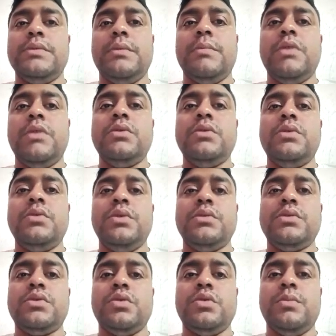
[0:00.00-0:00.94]
from mouth to
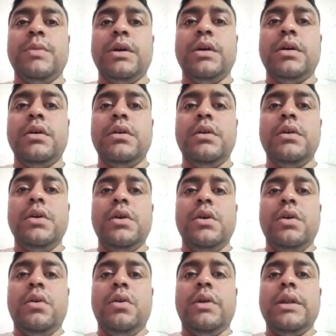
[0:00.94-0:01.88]
your stomach,
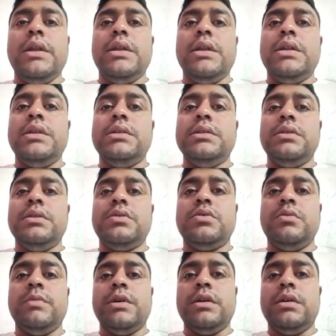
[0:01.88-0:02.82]
or increase the
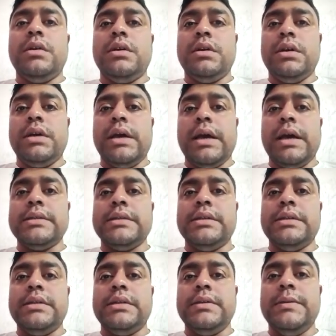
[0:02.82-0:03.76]
stomach
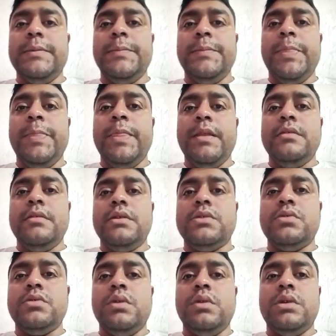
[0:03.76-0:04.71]
acid.
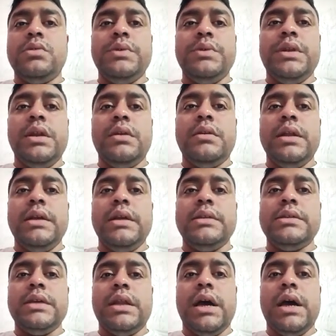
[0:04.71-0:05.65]
The sugar sweetened
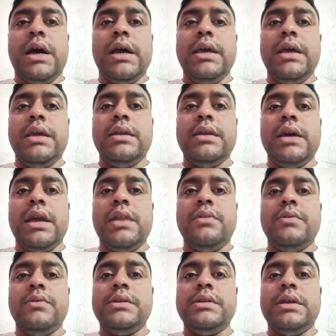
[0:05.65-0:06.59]
drinks are high in
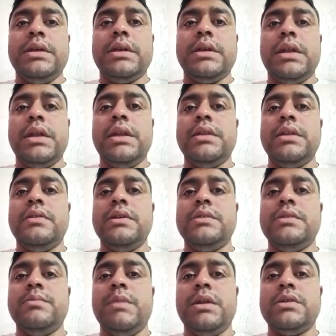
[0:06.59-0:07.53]
calories and can
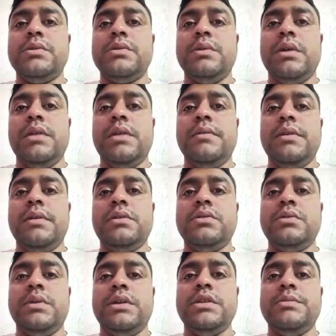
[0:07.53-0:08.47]
increase blood sugar level,
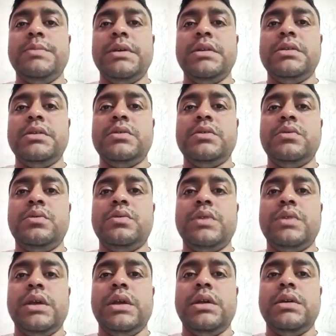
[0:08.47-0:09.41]
so it is best to
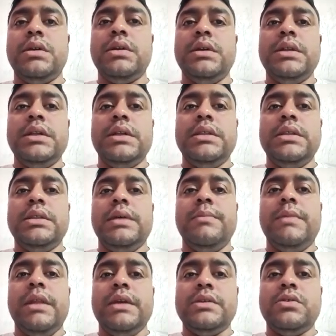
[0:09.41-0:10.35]
drink
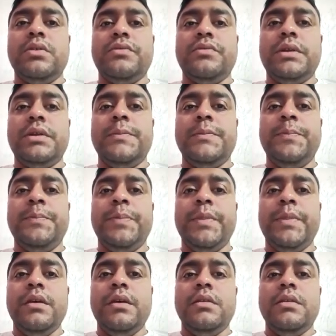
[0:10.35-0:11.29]
them less often.
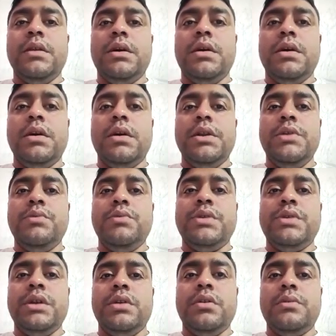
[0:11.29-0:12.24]
The
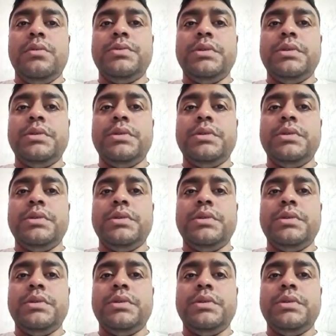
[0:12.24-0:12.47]
nutrient